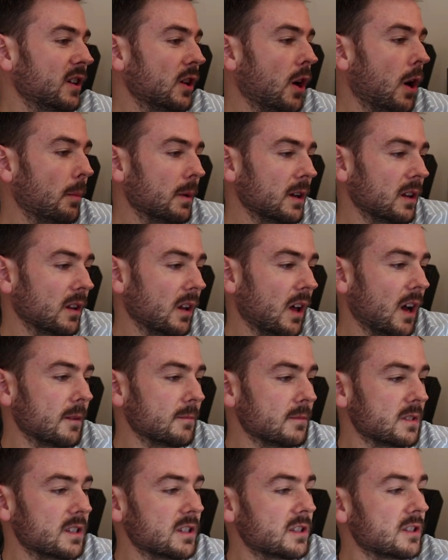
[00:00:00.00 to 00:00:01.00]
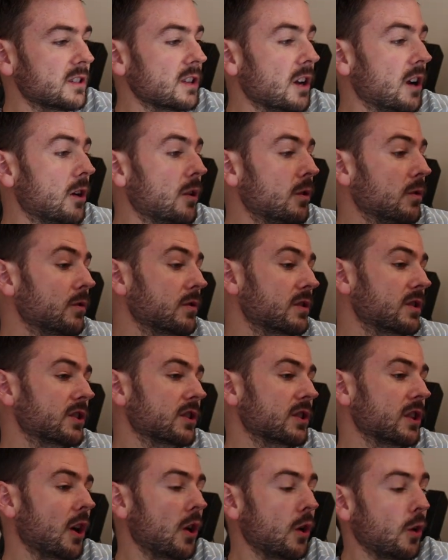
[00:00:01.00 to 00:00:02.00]
phenomenal. I'm so,
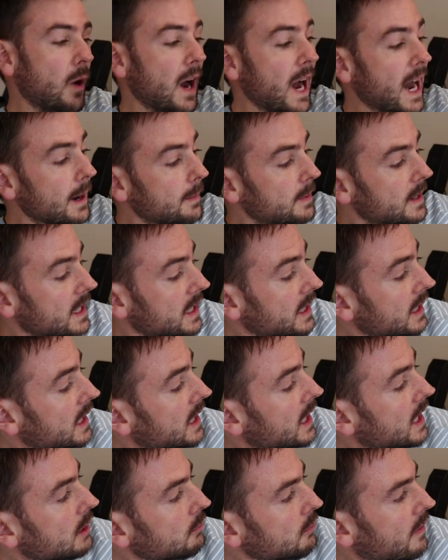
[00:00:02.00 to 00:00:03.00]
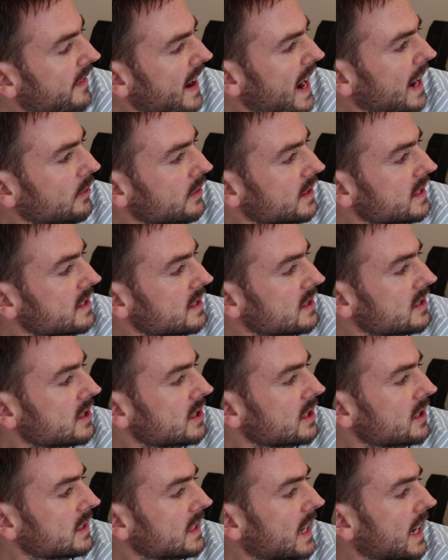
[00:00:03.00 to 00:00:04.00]
so happy with how this has
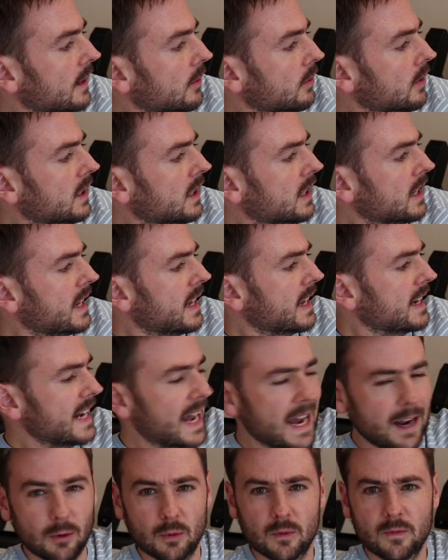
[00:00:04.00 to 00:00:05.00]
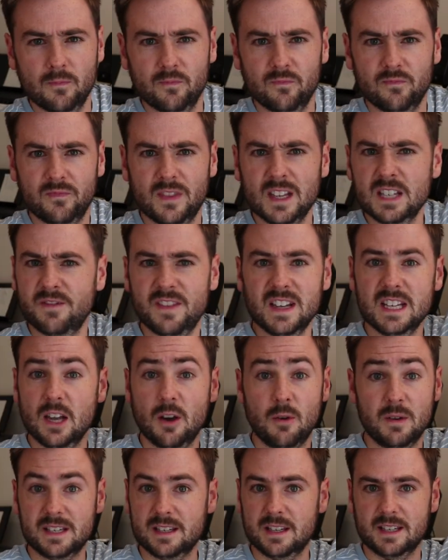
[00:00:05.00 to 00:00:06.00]
turned out. Now, this
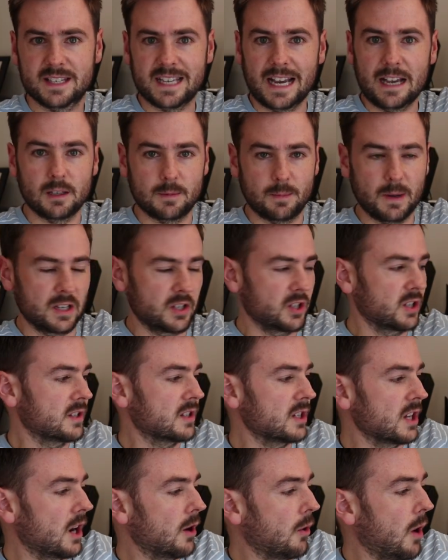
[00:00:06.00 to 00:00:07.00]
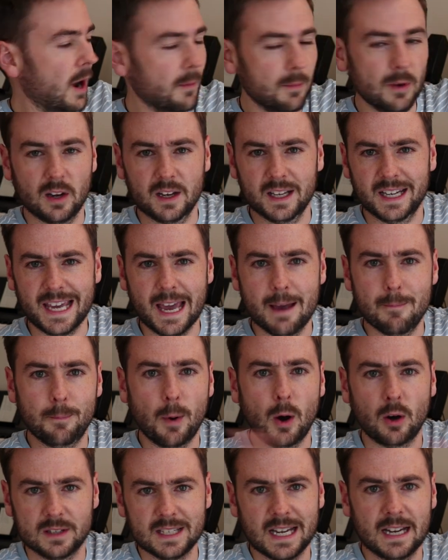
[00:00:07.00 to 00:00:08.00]
video isn't a sales pitch, so I'm not going to
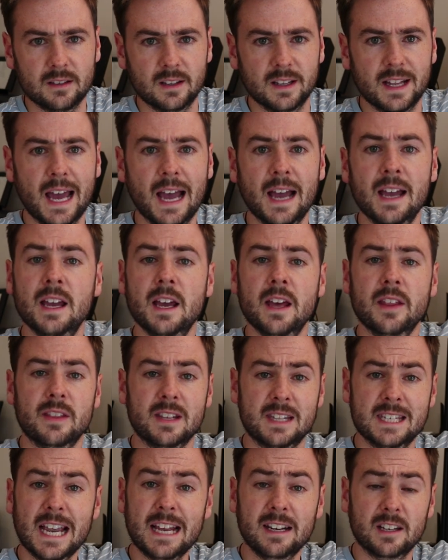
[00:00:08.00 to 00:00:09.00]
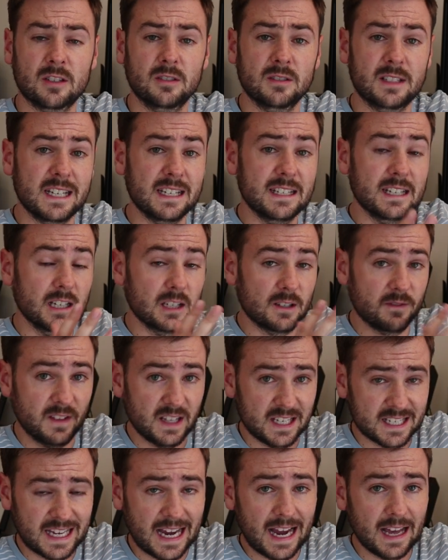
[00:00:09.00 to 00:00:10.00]
get bogged down in that. The technical details
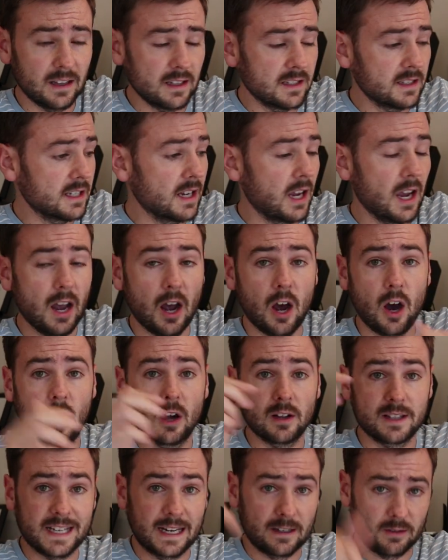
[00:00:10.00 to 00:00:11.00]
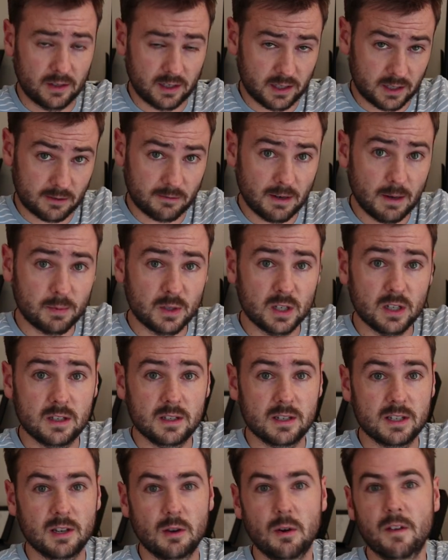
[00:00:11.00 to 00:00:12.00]
for this calendar are down in the
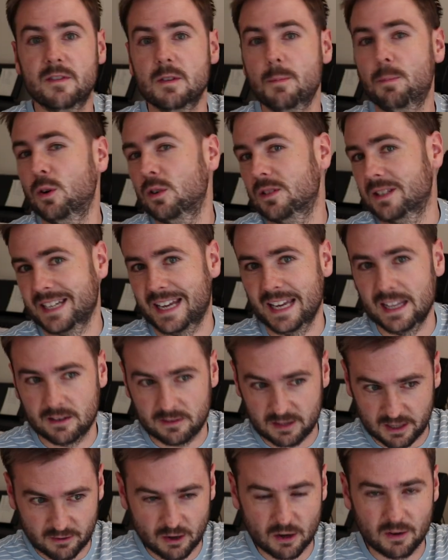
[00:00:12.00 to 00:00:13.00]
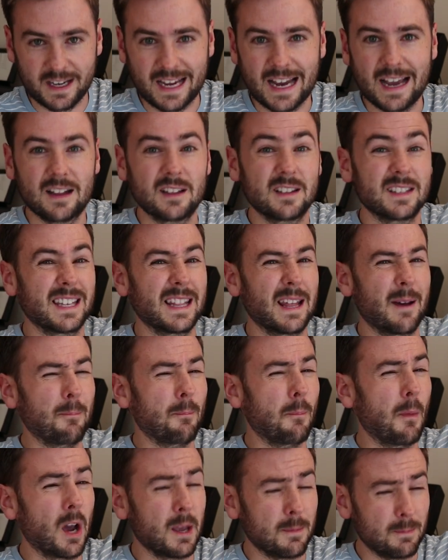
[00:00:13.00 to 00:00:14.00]
description, so if you're putting together your own calendar, that
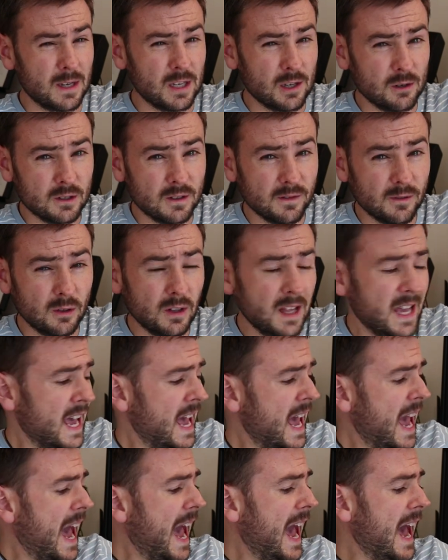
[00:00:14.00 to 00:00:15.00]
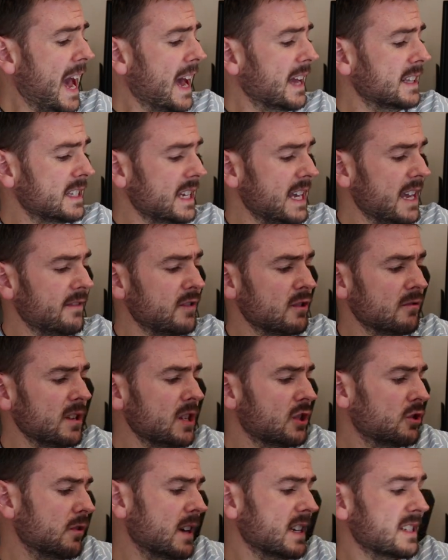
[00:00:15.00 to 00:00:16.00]
might be useful. And if you're
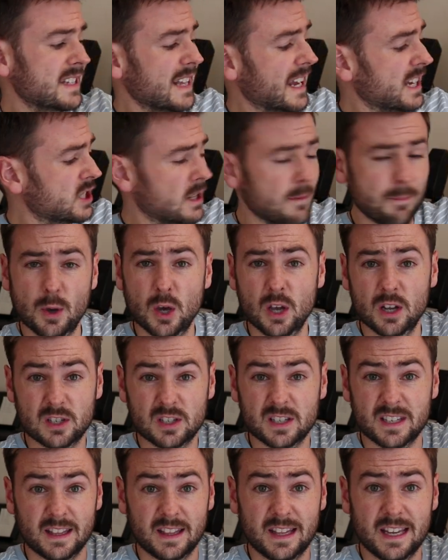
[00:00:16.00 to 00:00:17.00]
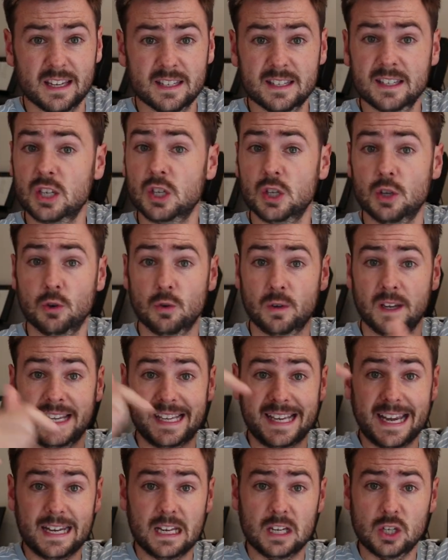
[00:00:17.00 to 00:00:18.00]
interested in actually purchasing this, you
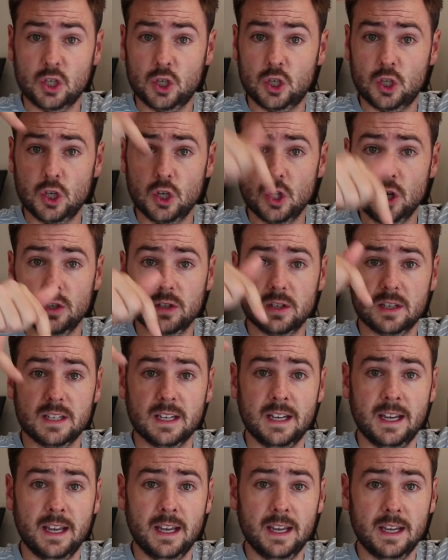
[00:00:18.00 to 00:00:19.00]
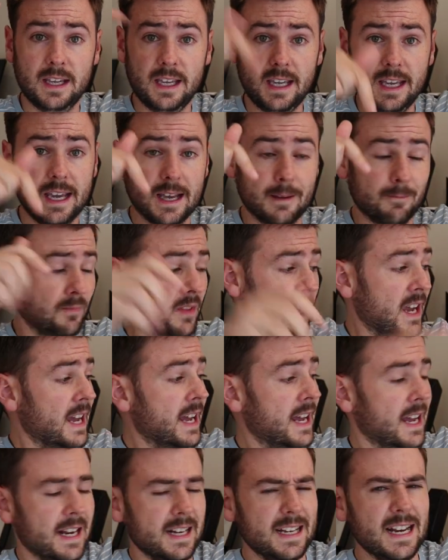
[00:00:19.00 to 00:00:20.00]
can get it just here.
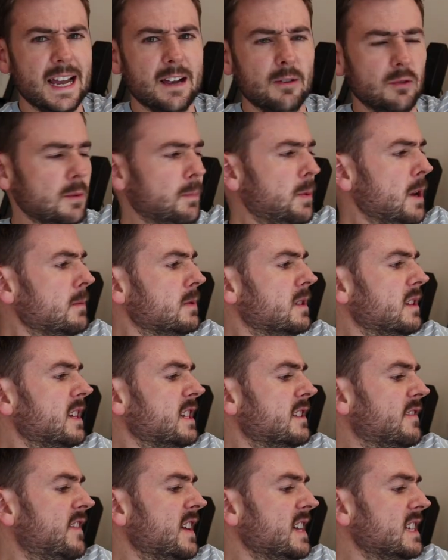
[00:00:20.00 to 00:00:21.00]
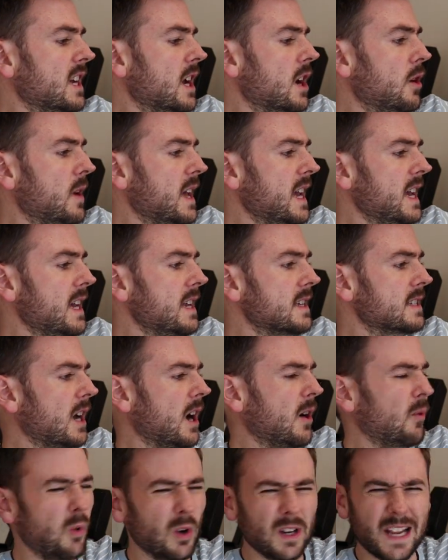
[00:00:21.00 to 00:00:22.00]
Now, the purpose of this video is
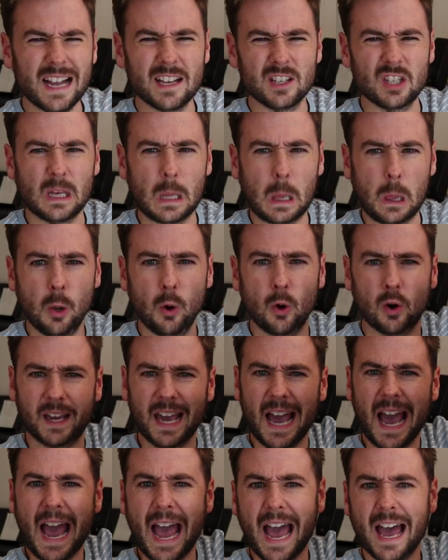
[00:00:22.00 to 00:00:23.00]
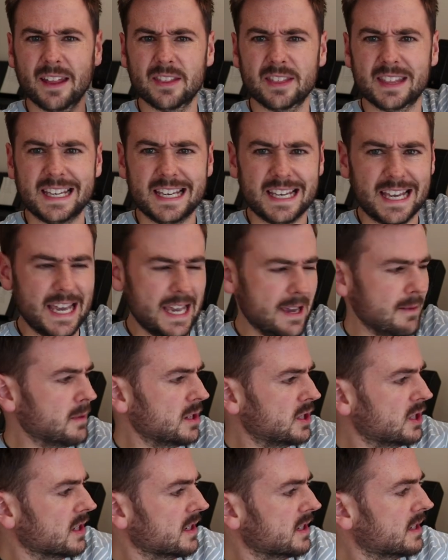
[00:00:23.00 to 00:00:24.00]
I want to actually look at the
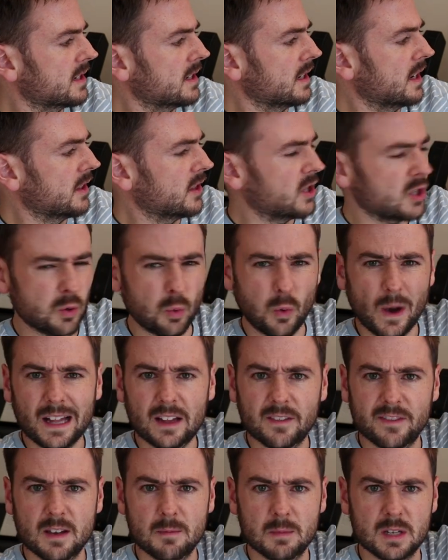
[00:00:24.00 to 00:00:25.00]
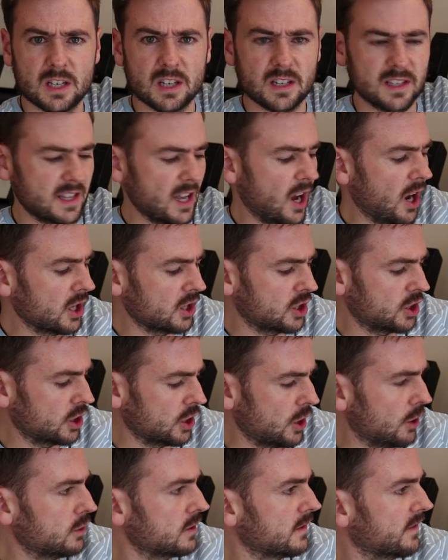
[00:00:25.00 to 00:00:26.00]
images, the twelve images that I
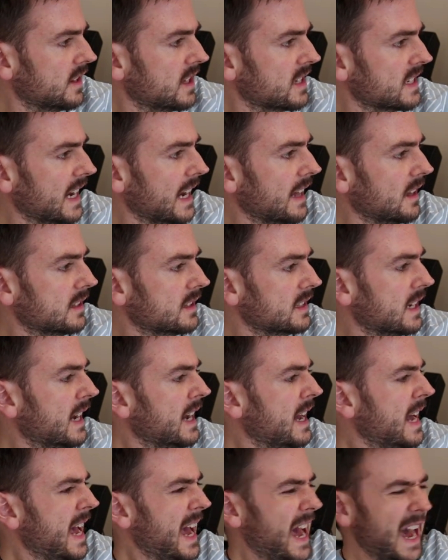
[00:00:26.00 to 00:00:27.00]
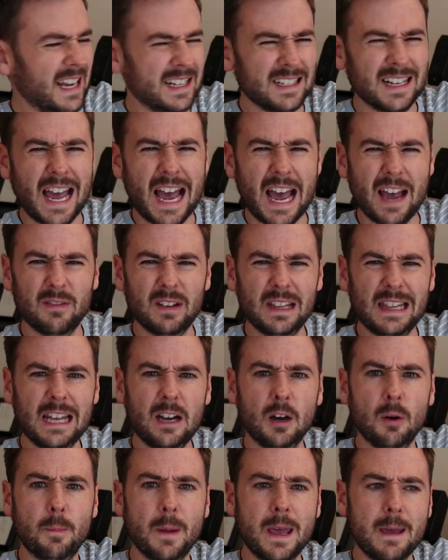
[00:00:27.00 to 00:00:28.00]
chose for this calendar, and have a
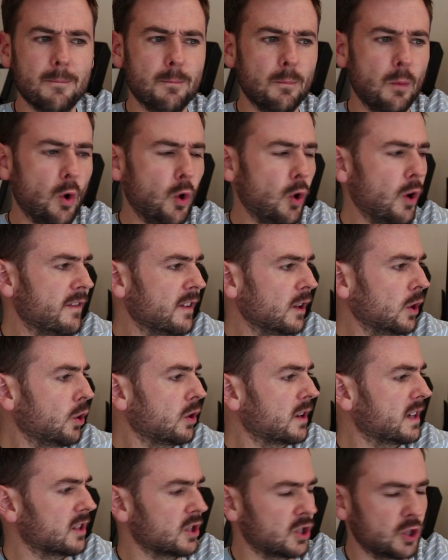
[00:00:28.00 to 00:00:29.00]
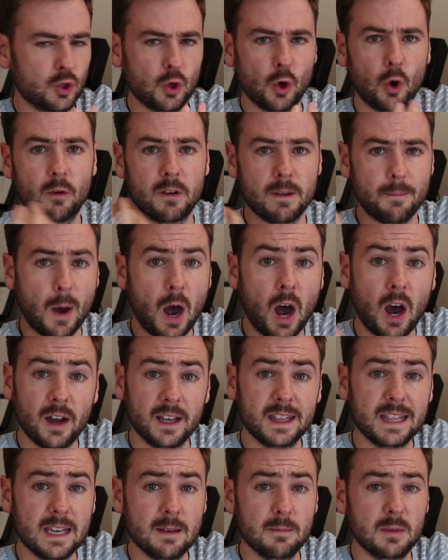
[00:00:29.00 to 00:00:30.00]
little bit more of a look at the story
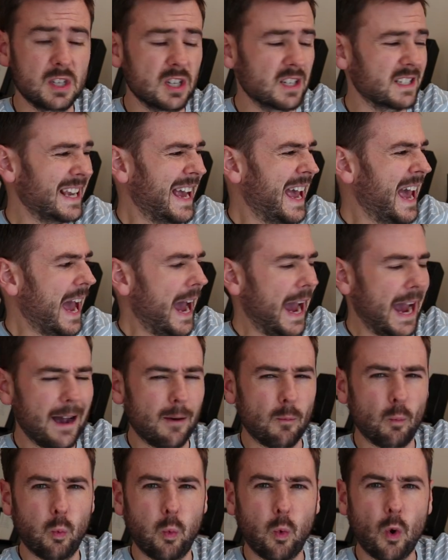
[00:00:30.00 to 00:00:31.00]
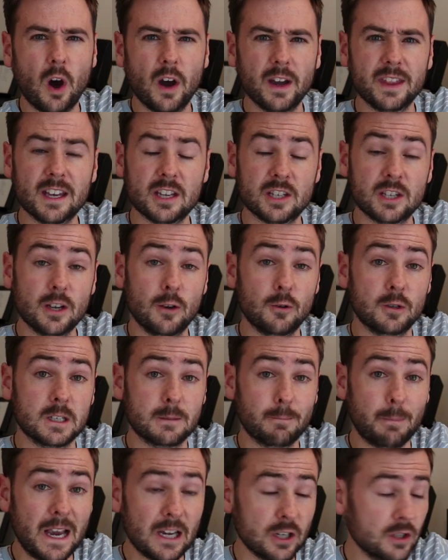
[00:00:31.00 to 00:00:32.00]
behind the images and why they're so
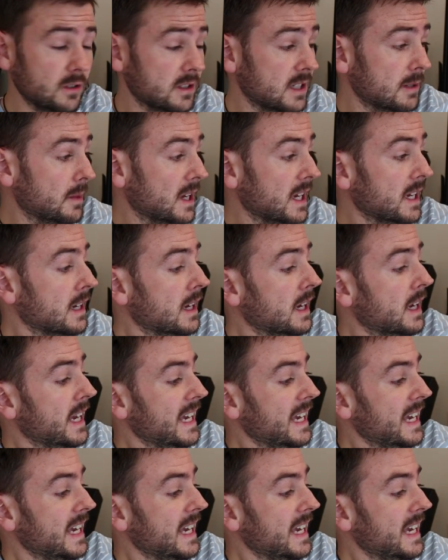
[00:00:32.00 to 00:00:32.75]
special to me.